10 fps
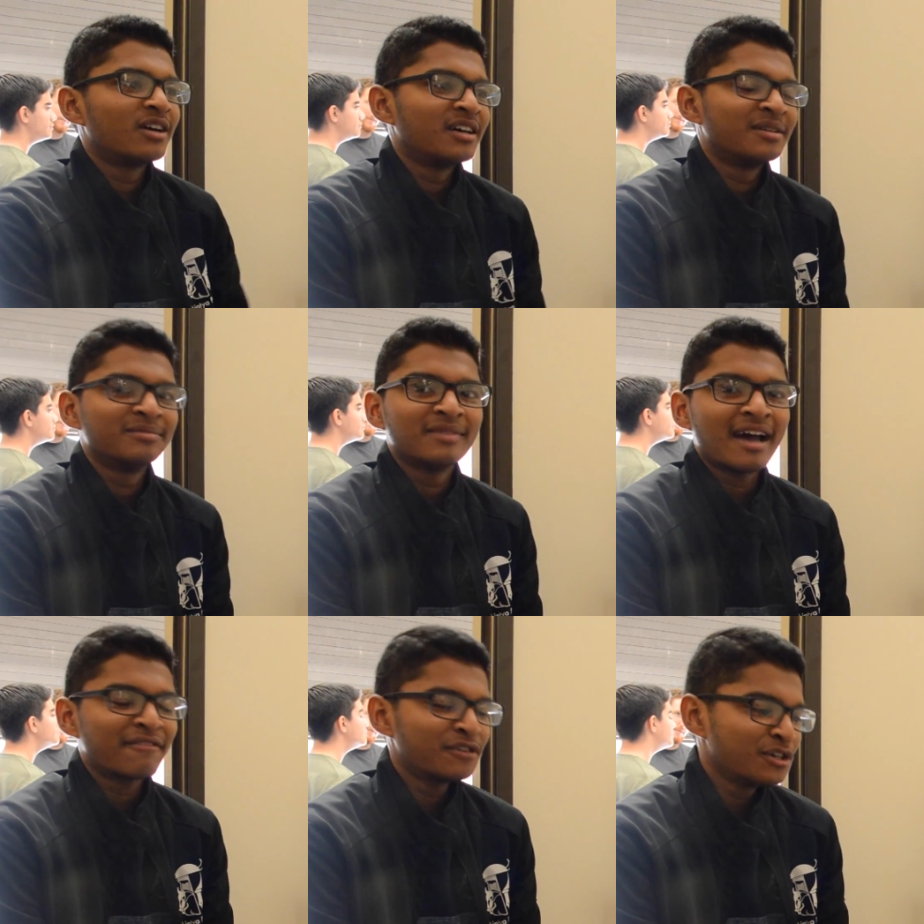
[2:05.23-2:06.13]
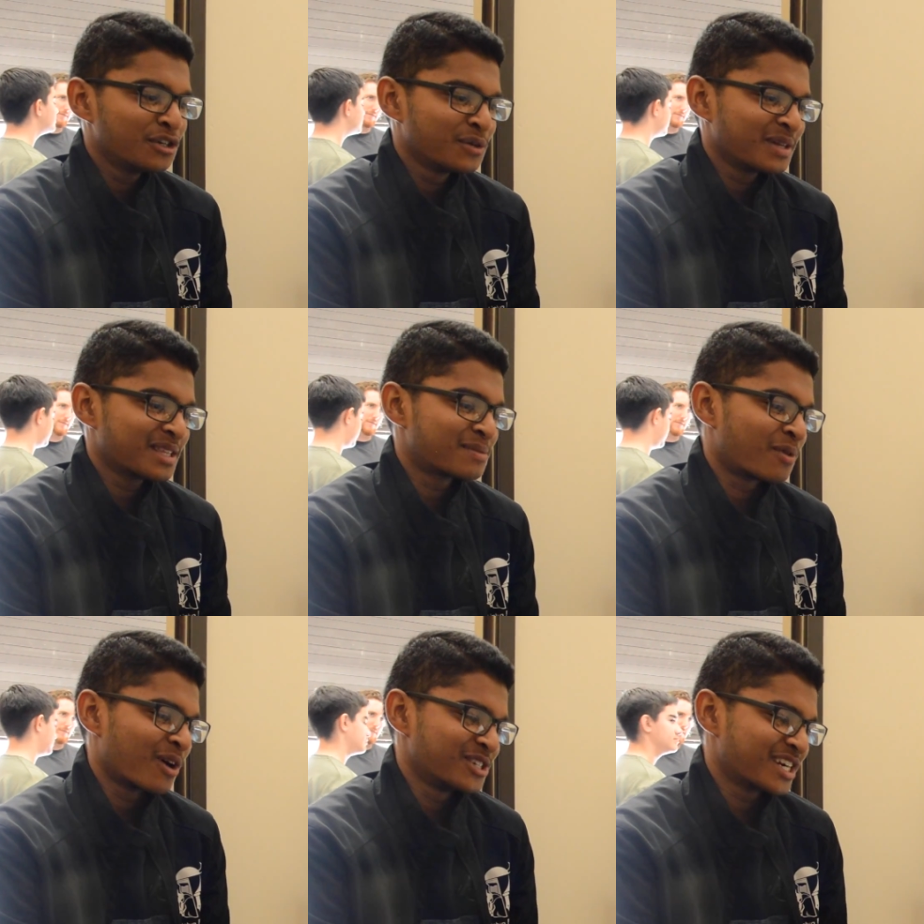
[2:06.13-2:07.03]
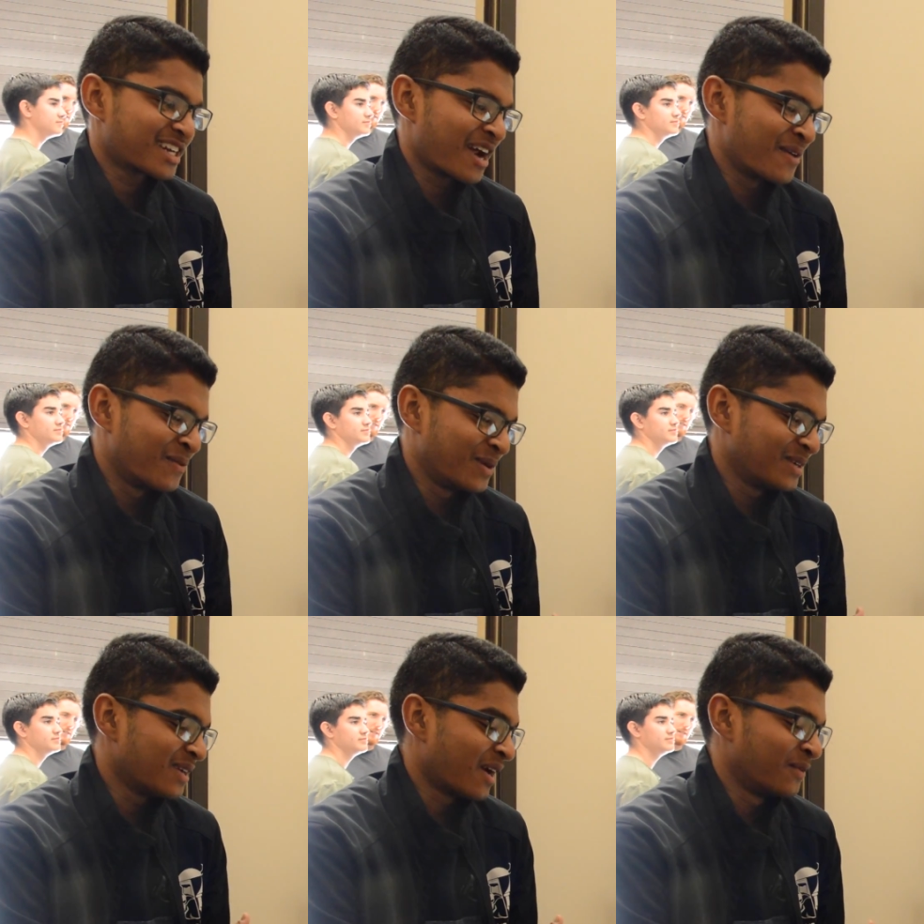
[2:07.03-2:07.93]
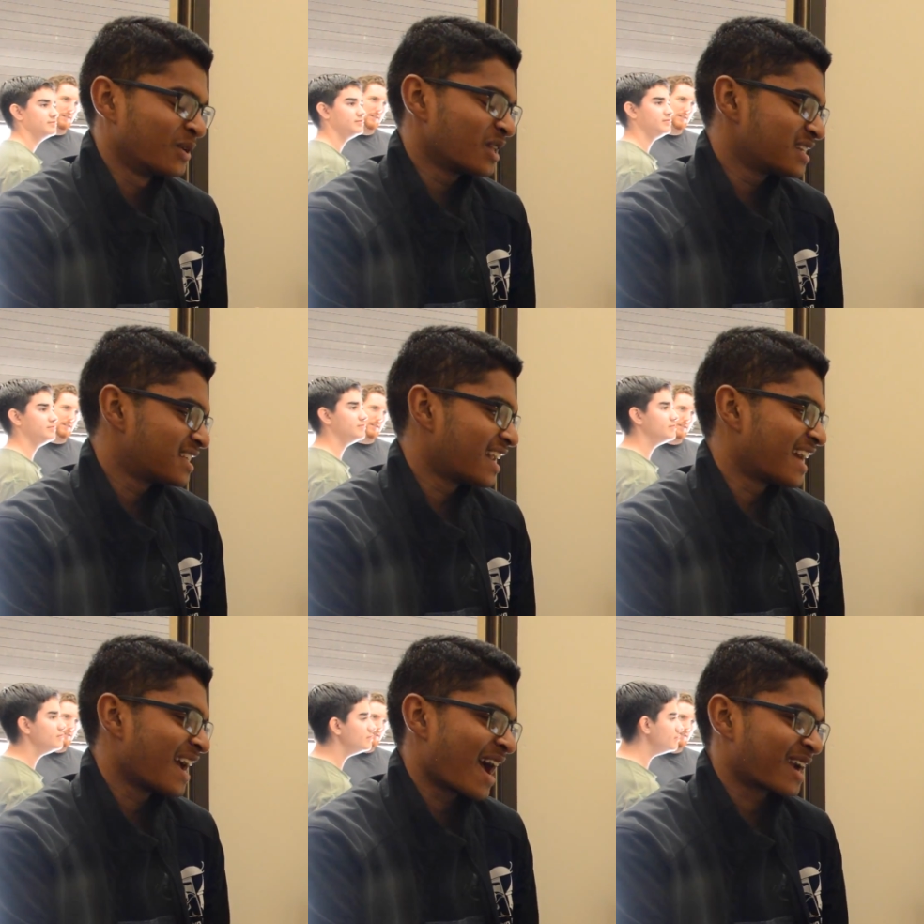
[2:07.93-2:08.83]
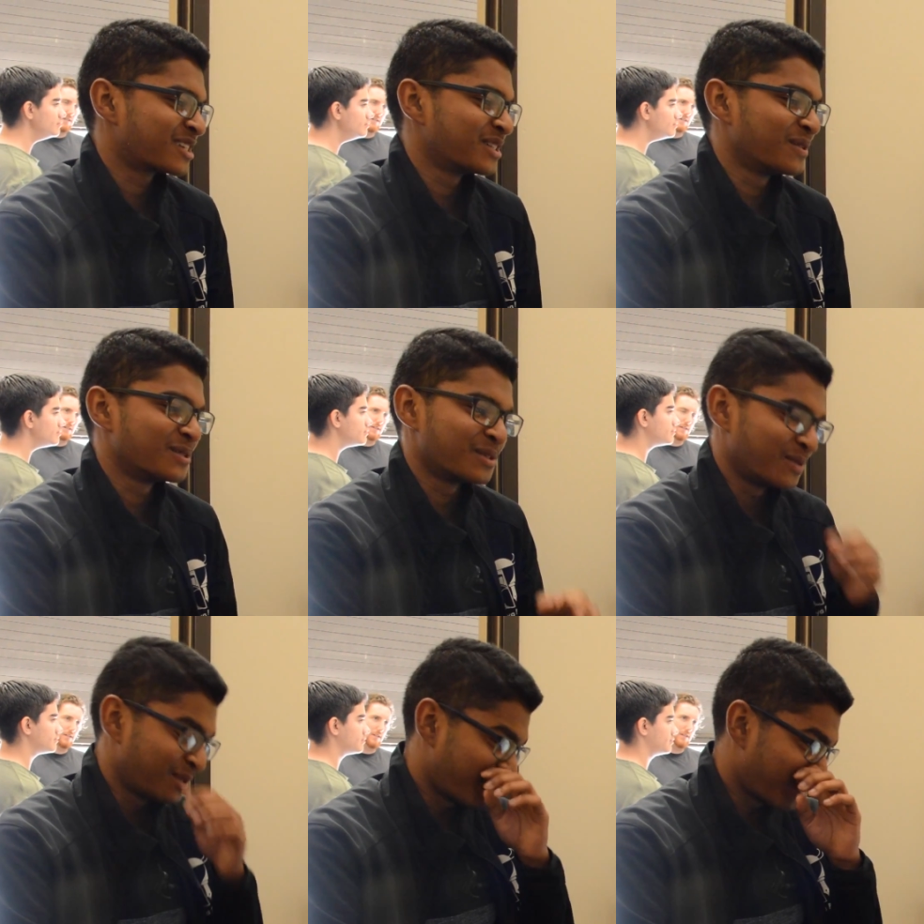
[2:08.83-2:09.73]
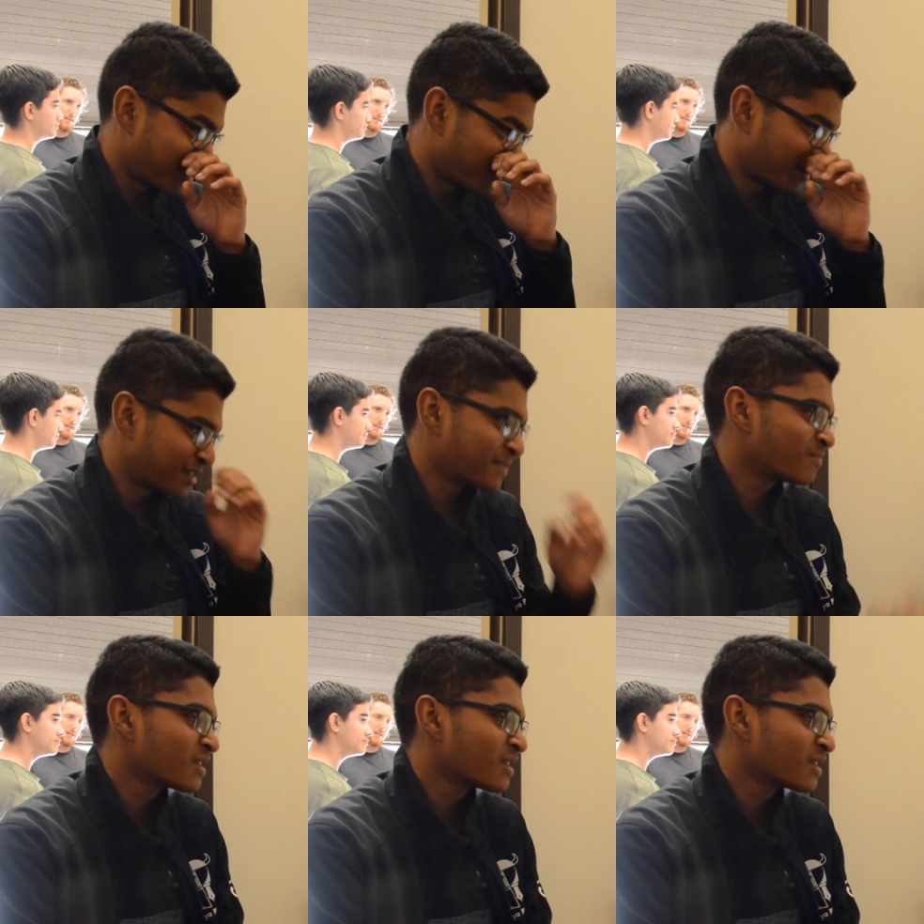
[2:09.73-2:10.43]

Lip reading: after doing this project, I realized that I actually was a really patient person.